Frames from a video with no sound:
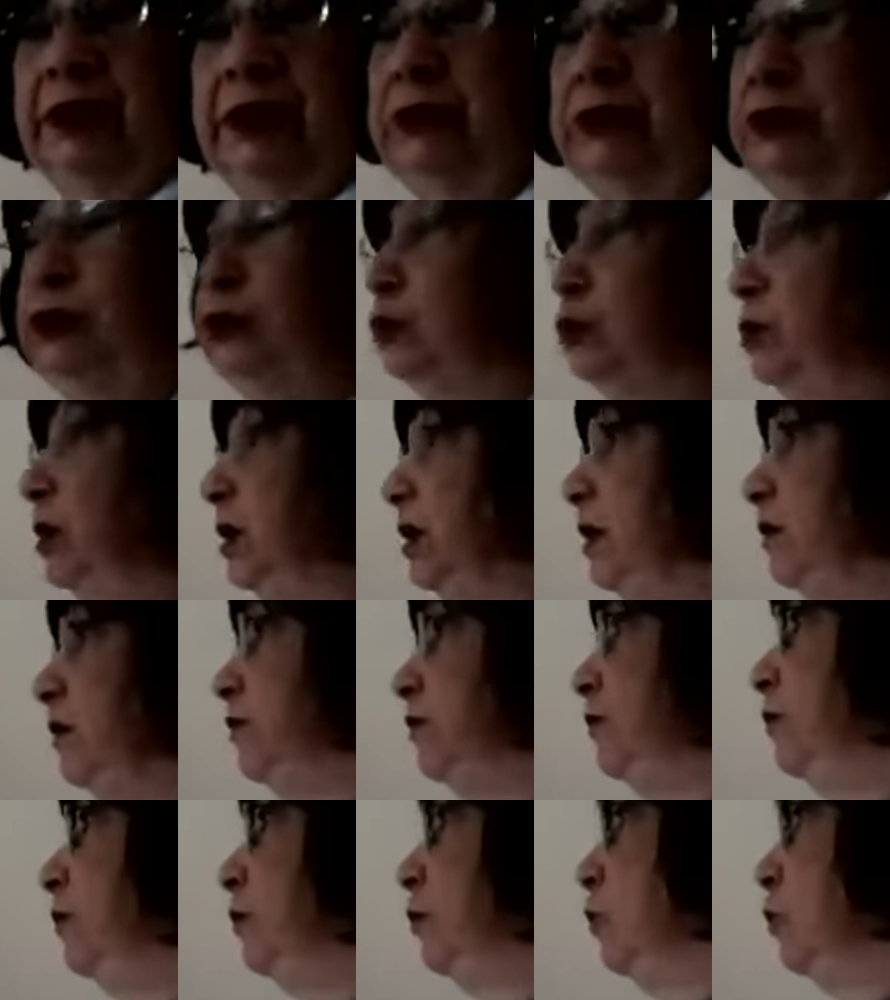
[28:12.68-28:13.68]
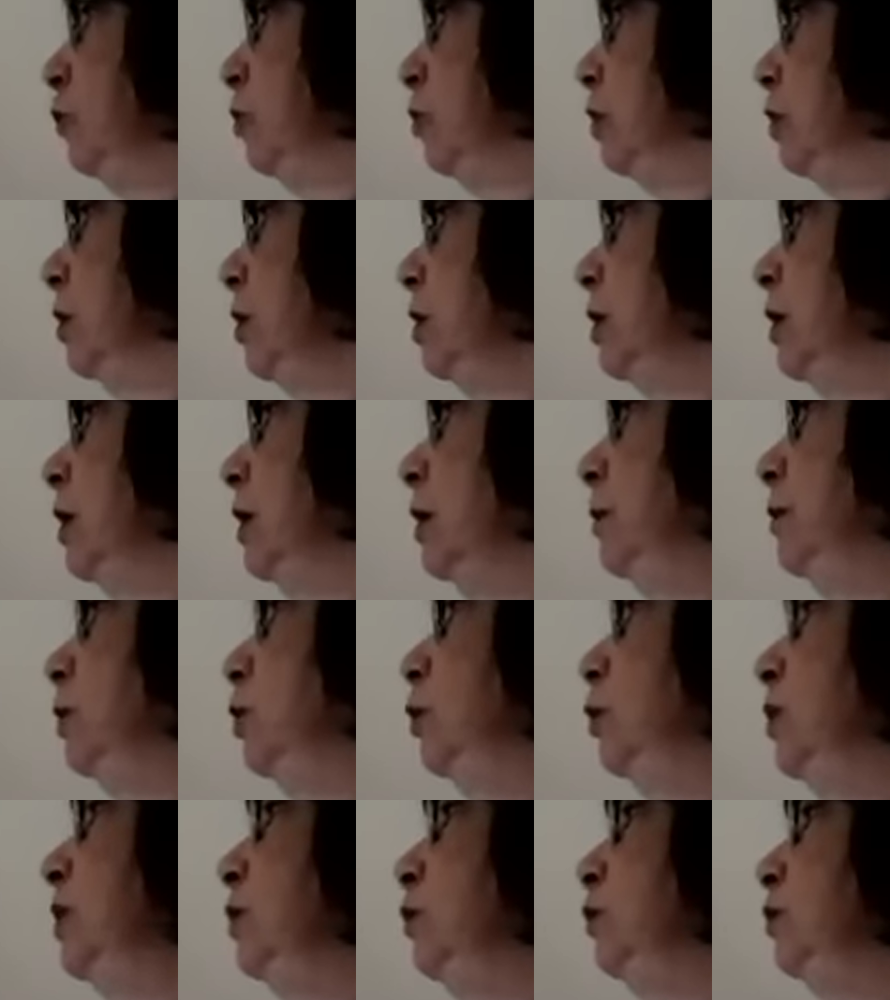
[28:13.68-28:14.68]
to 24,
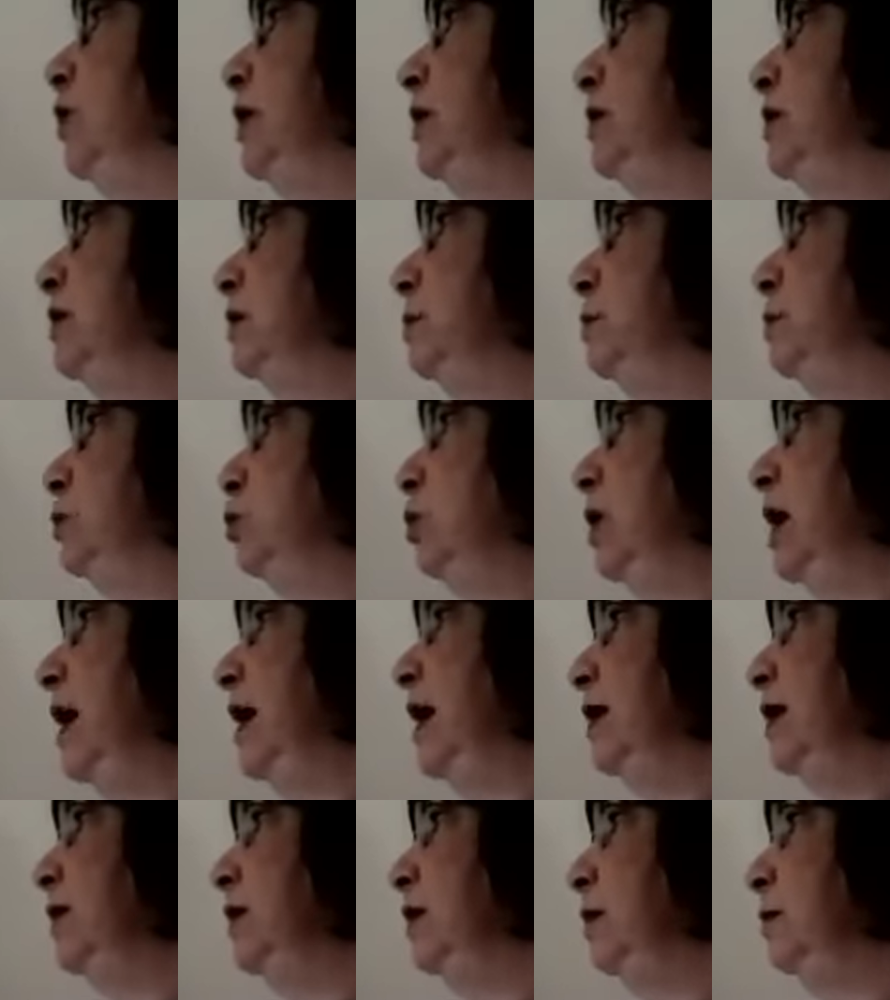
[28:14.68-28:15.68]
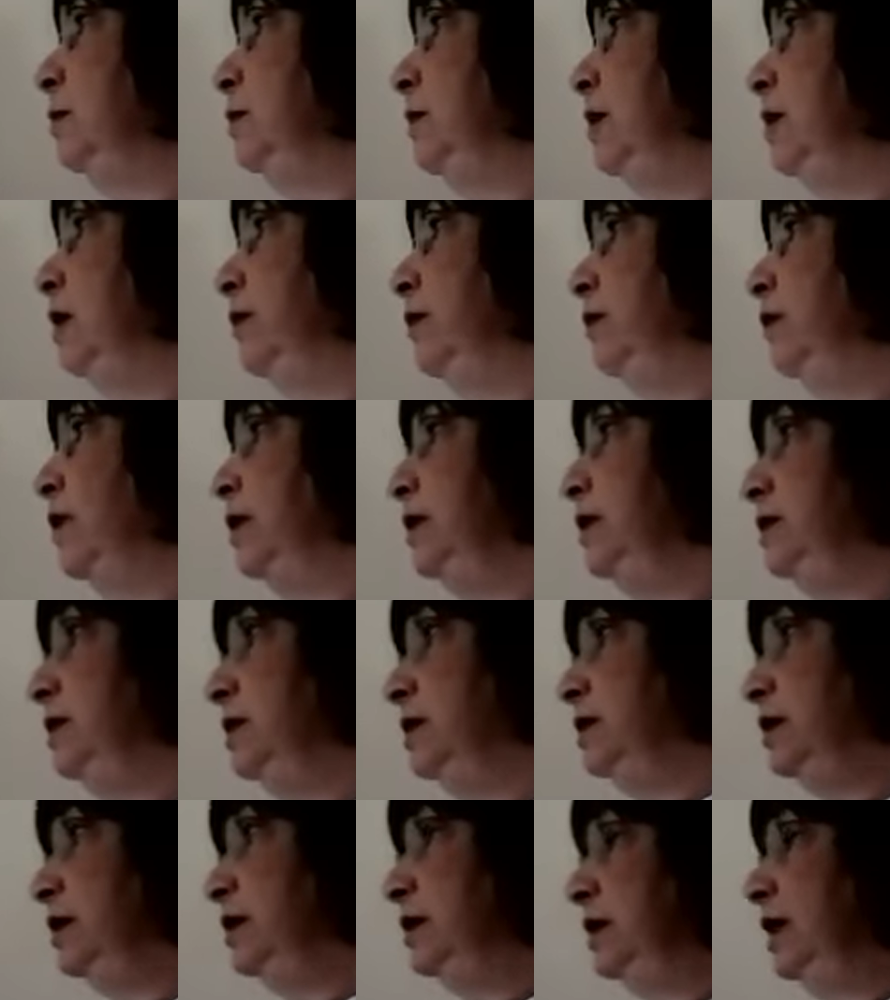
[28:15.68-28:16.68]
but when we subtract them, give us
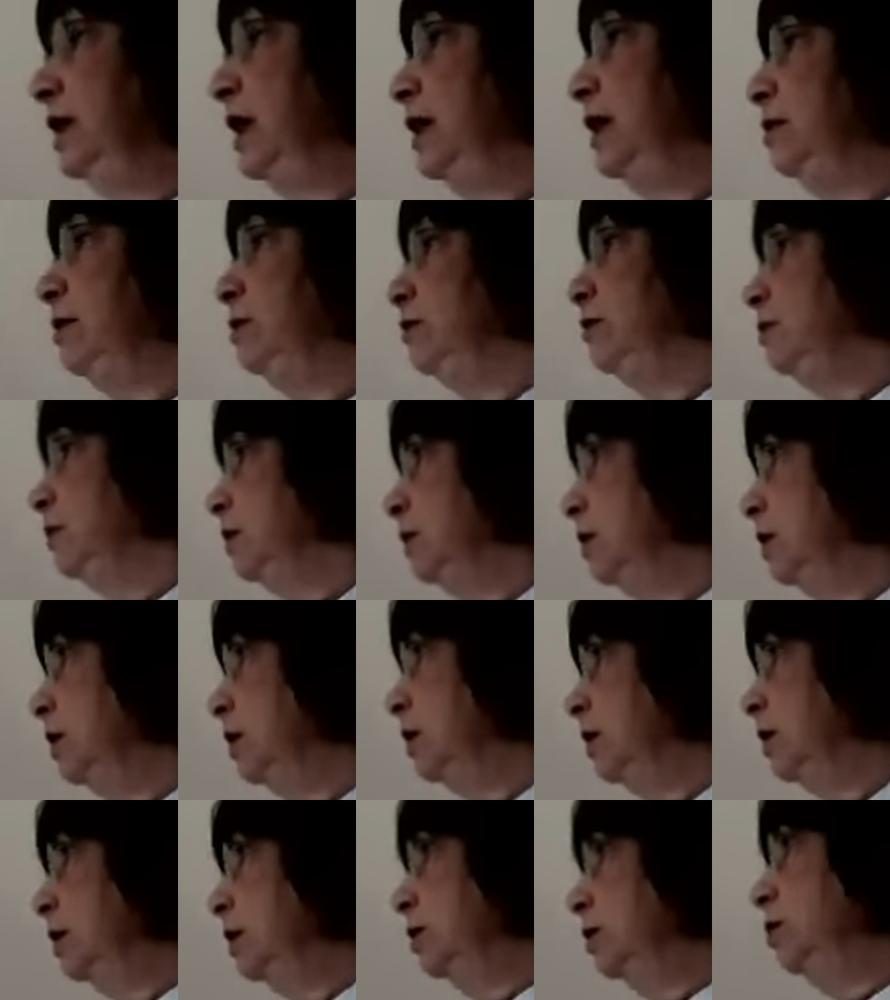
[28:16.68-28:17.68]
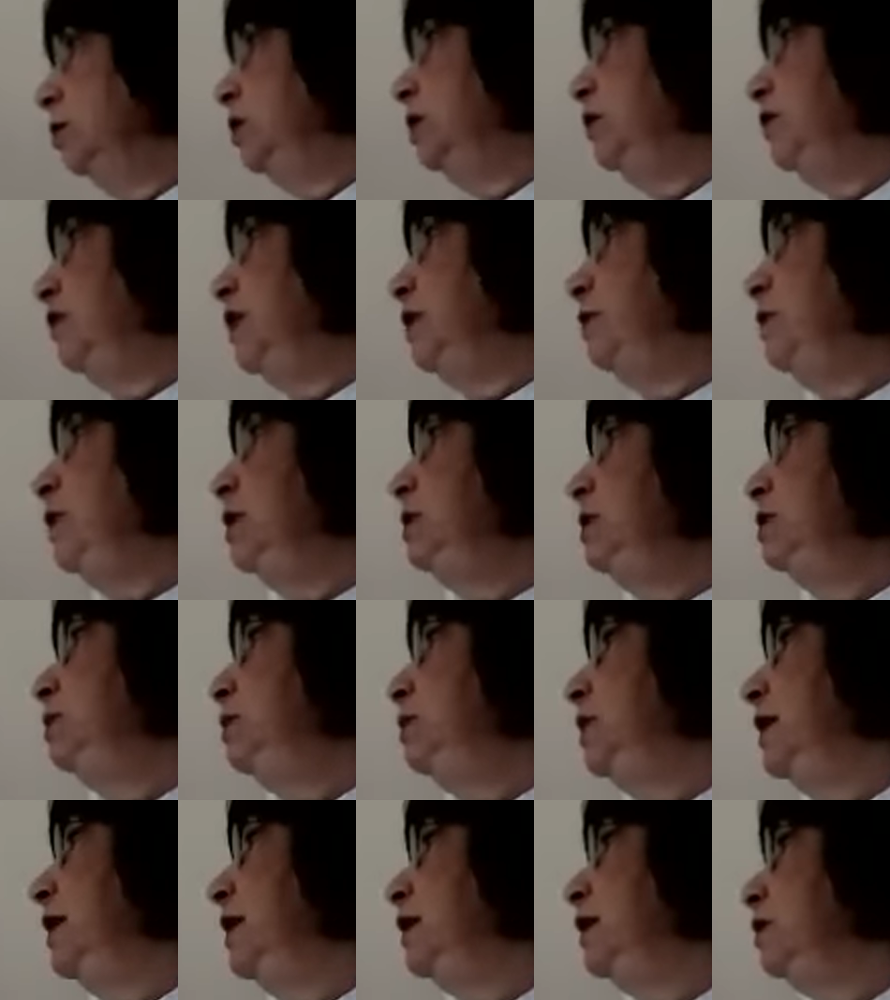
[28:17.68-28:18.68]
10? Well, if I
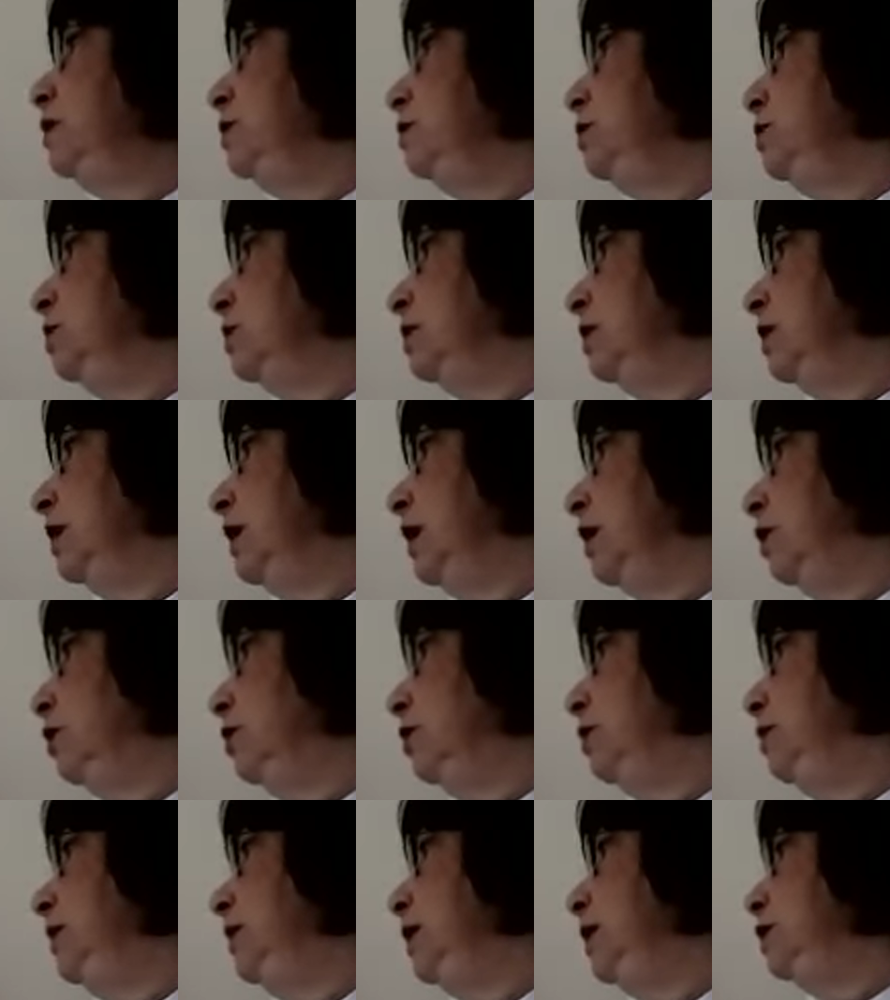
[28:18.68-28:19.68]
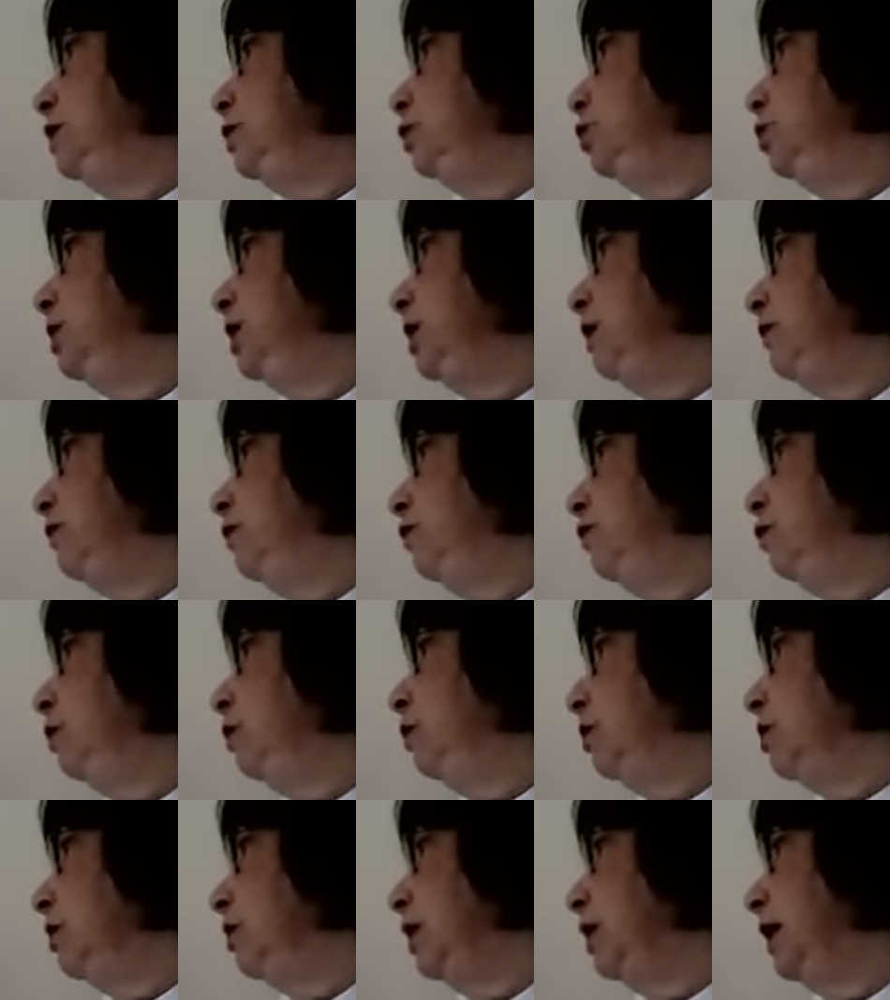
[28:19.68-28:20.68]
multiply to, it could be
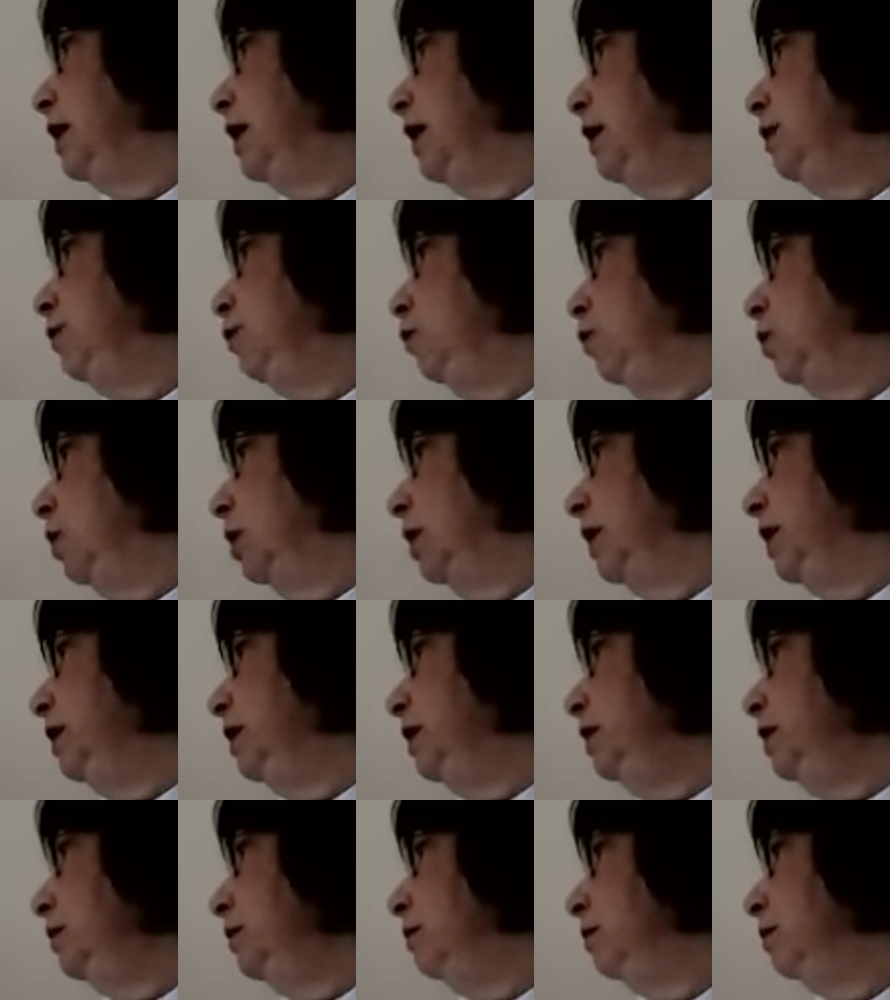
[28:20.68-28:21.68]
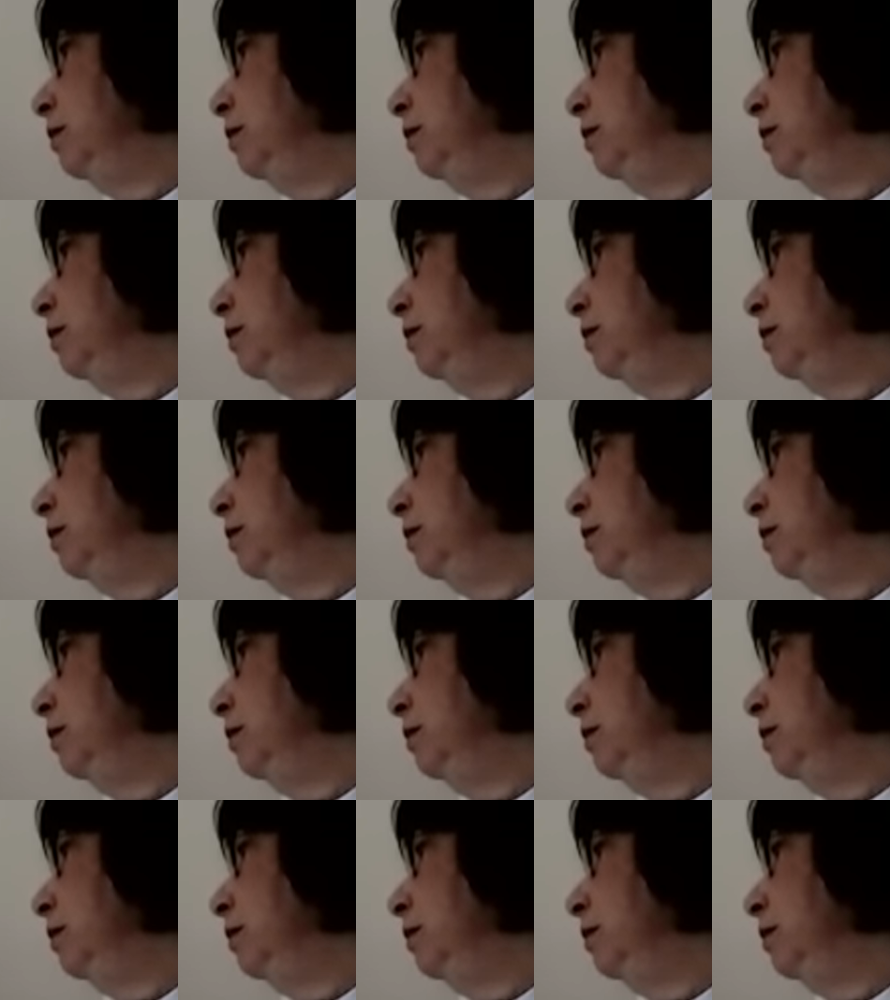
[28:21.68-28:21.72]
24 and 1.